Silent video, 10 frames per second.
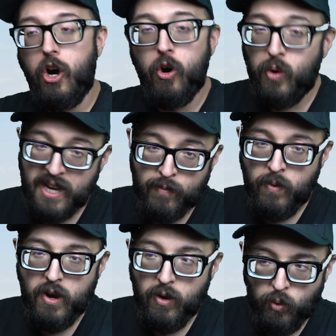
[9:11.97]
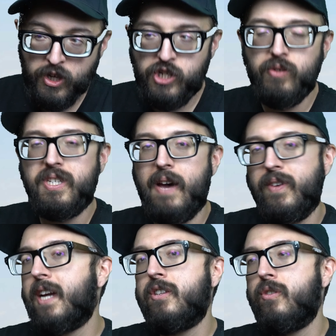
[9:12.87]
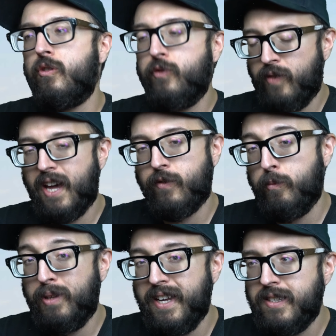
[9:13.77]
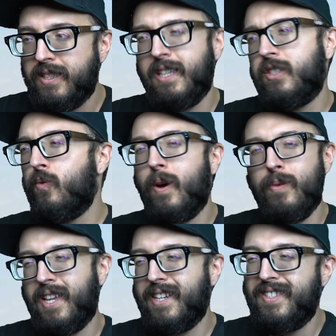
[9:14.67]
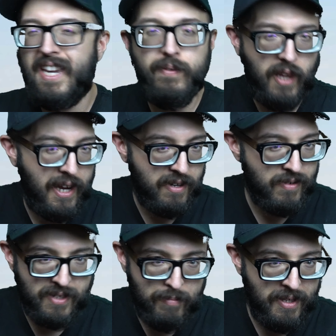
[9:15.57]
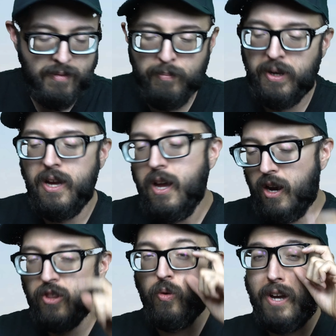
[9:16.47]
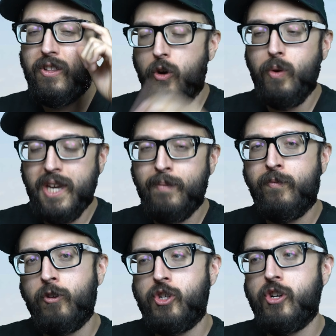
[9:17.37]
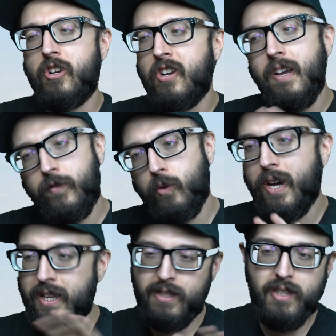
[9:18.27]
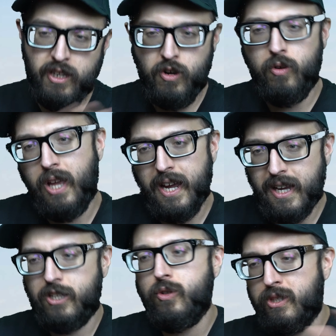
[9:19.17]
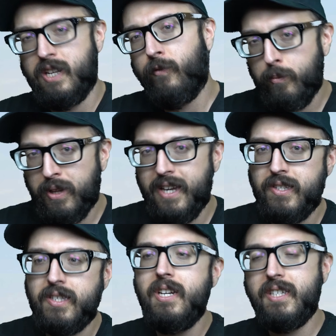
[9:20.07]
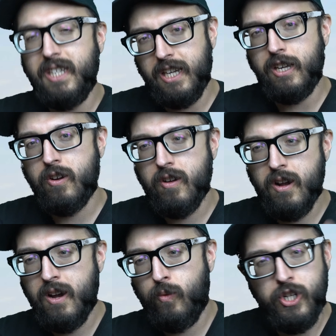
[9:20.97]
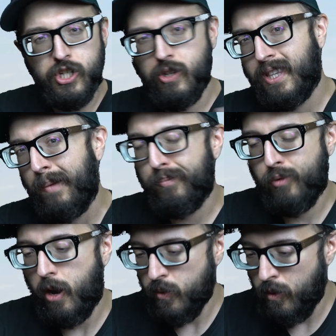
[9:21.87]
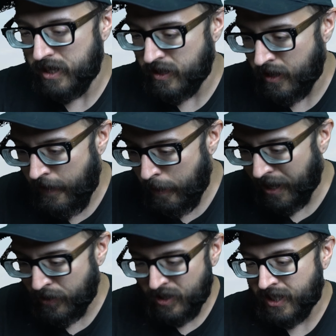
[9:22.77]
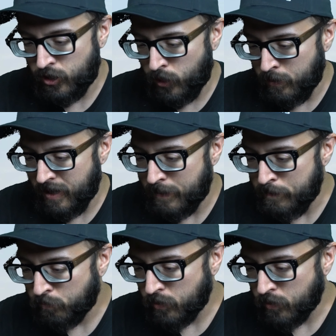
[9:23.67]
OEM windshields have it. I don't know if you've had it replaced unless you went with like Safe Light or something, but otherwise OEM for sure. If you went, like to a different place to get your windshield, that probably won't be there, but I think that's what you mean.